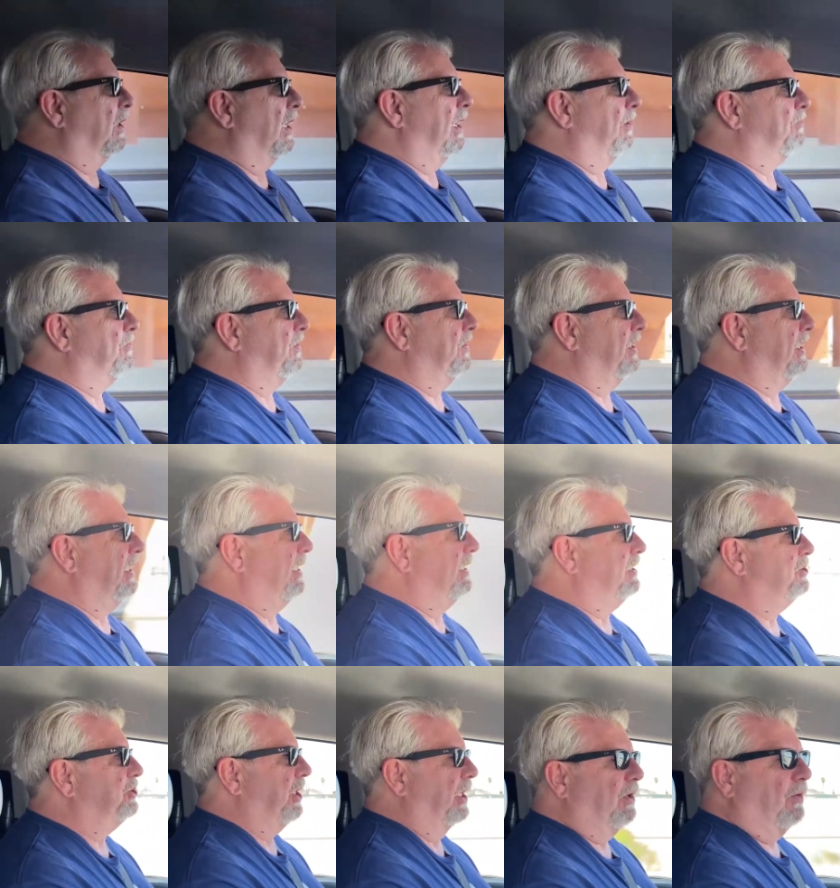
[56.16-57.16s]
up the
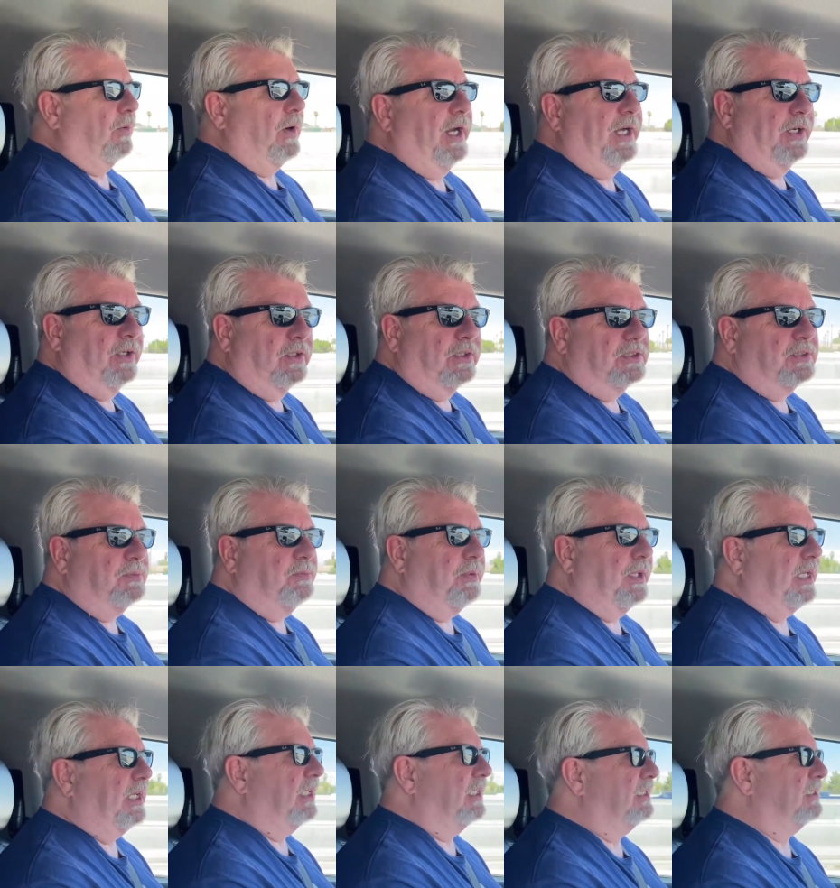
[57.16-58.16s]
generators
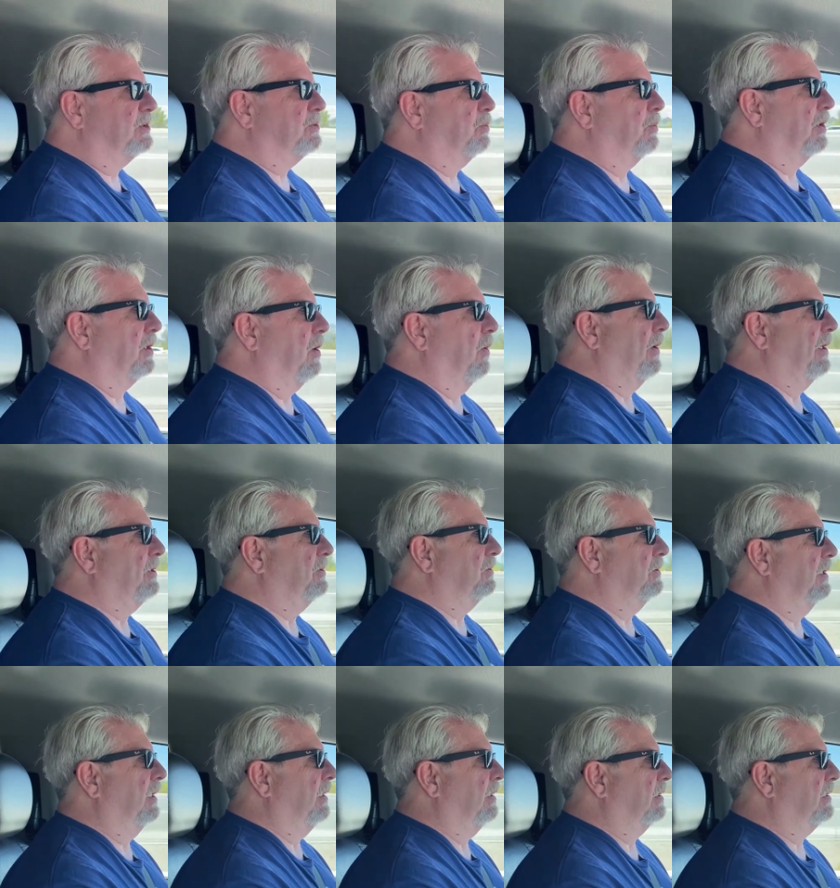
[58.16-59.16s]
because we're going
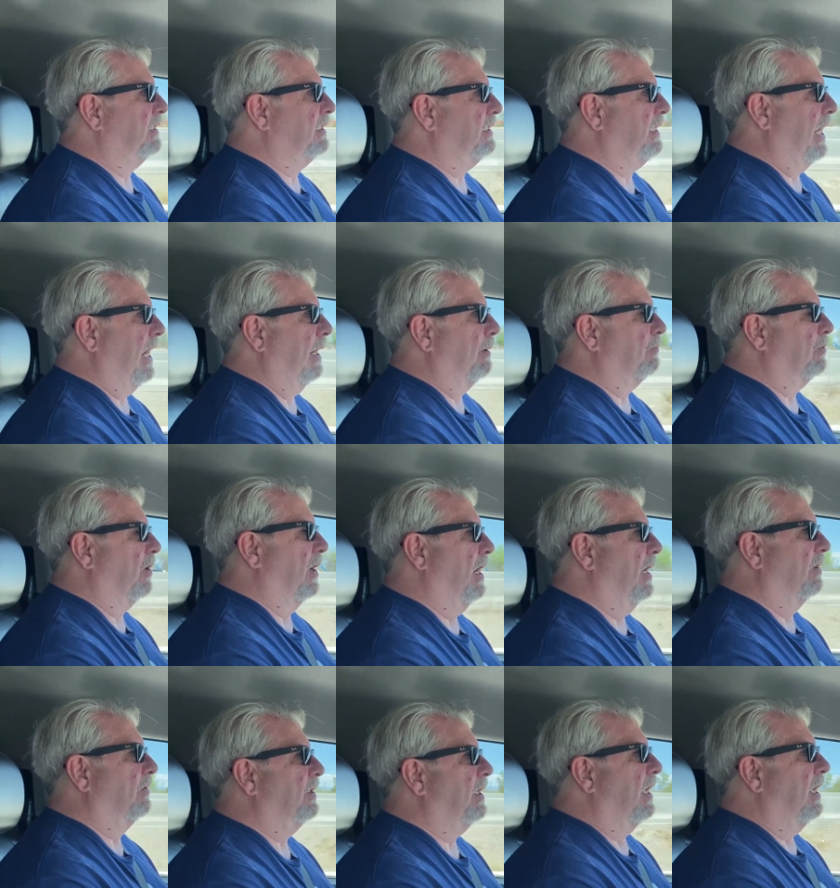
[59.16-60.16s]
to a
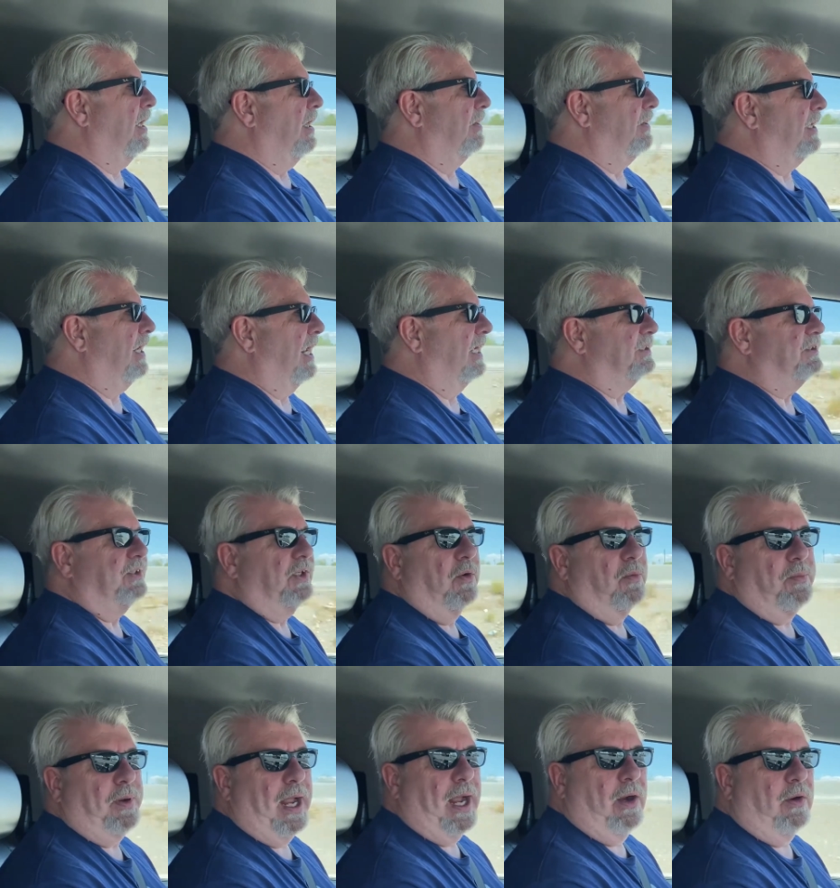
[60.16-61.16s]
campground that has no
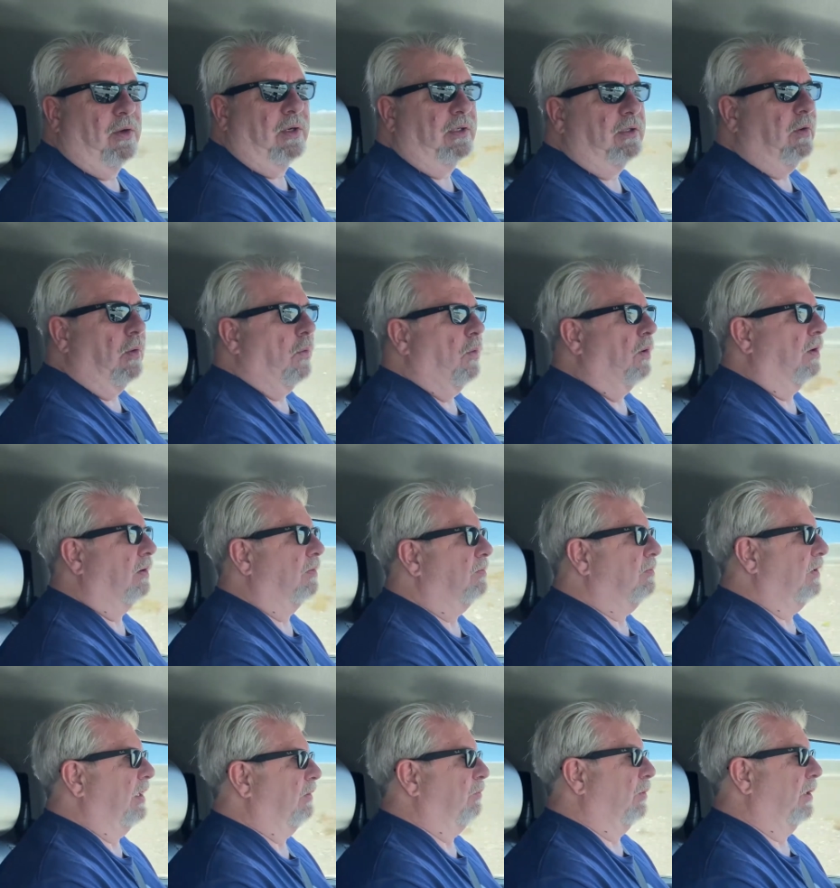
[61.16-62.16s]
power or
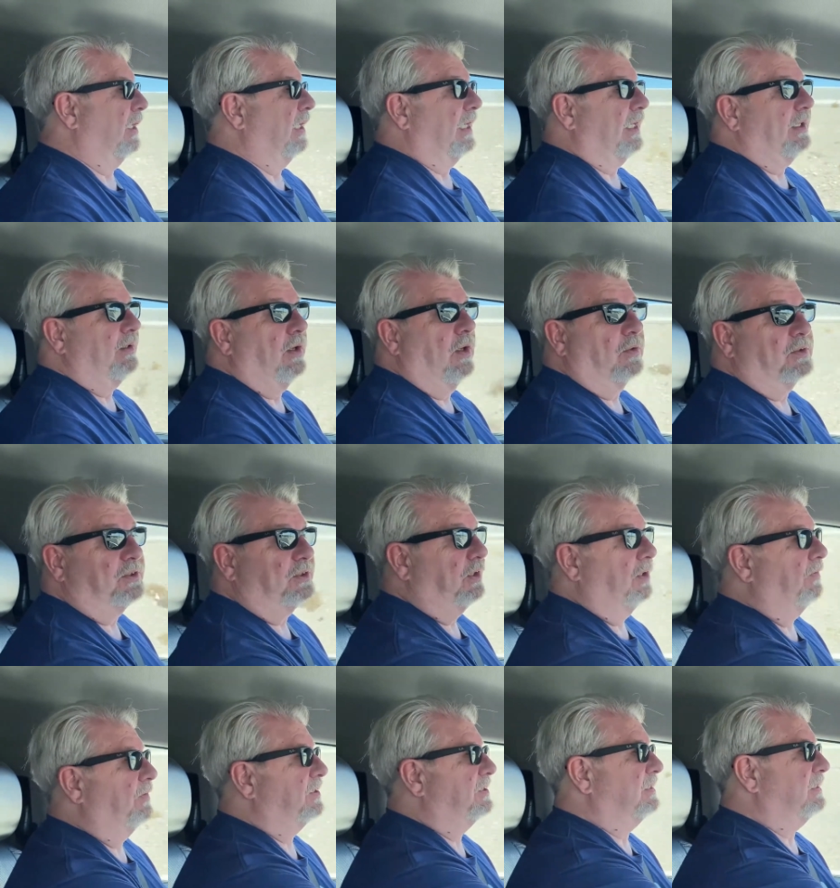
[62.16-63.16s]
it really no
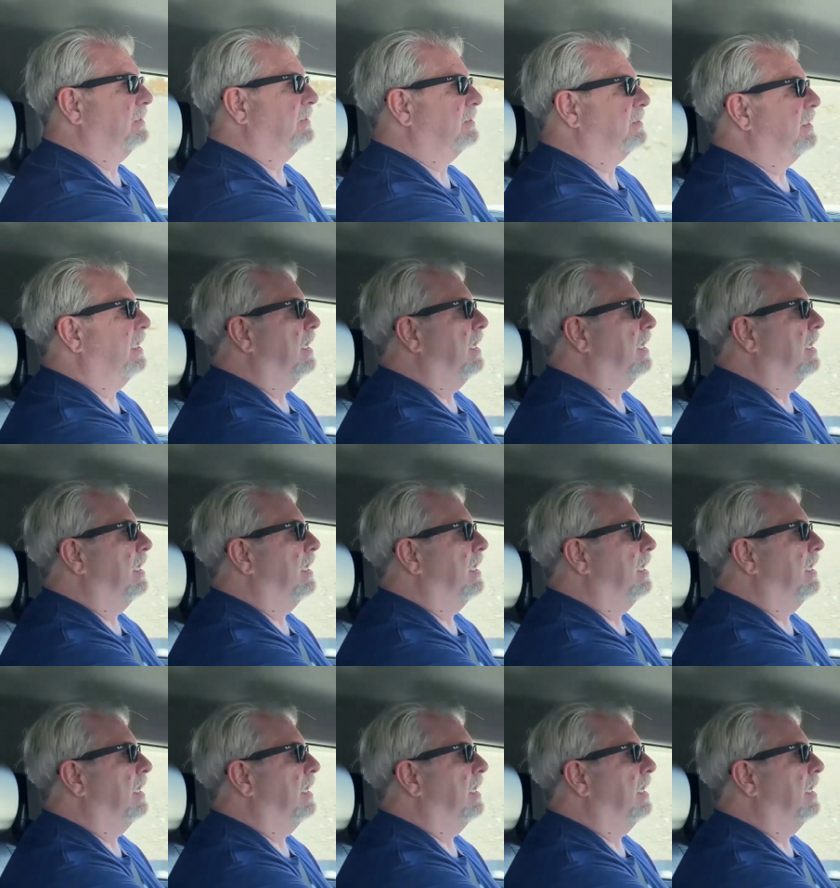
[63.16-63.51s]
services.